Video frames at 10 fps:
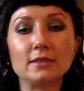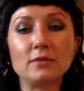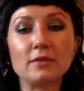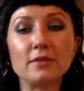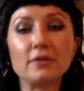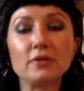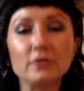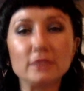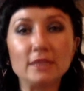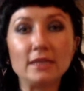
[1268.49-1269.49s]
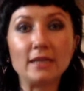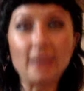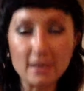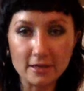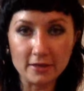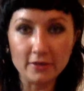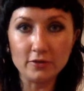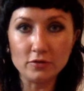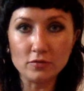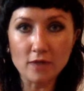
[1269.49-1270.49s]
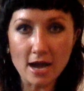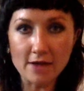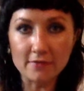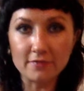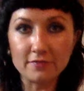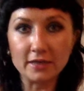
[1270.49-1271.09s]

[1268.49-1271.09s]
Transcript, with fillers: within your DNA, you have